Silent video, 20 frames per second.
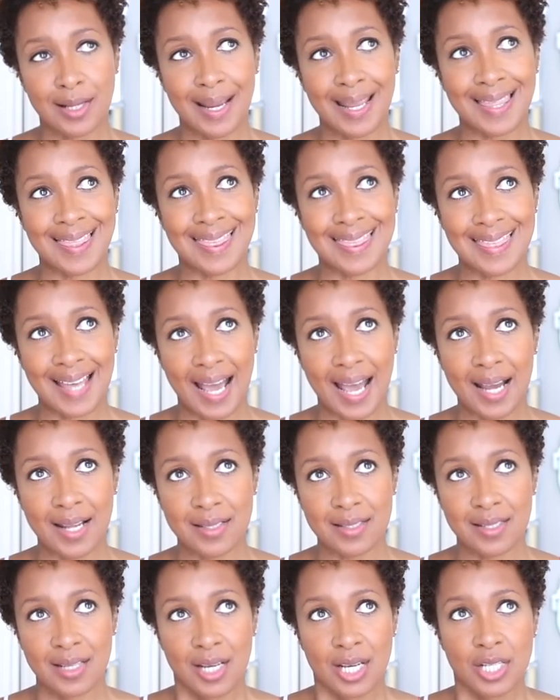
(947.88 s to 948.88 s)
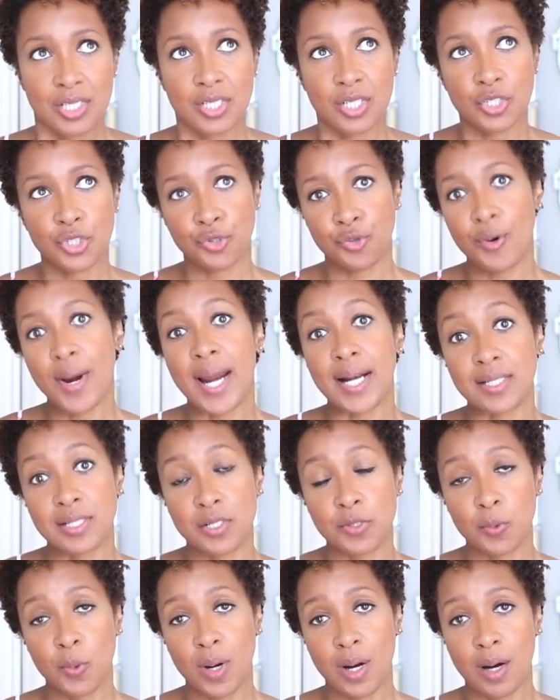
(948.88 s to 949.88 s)
like that detract
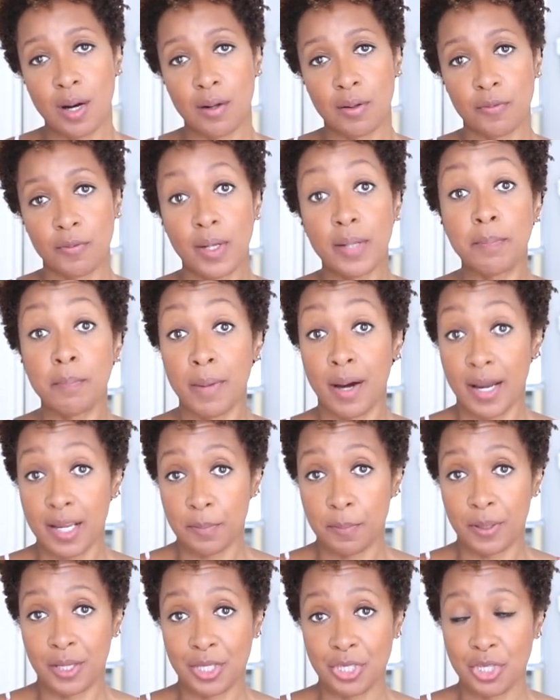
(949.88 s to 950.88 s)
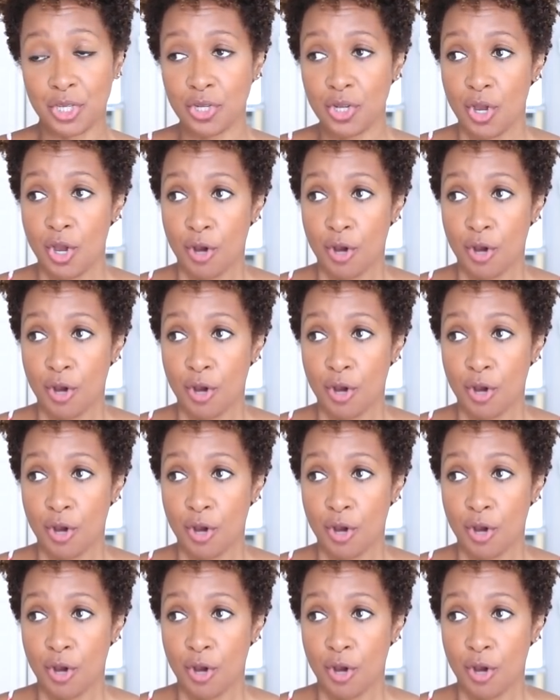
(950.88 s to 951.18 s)
as well, in my opinion,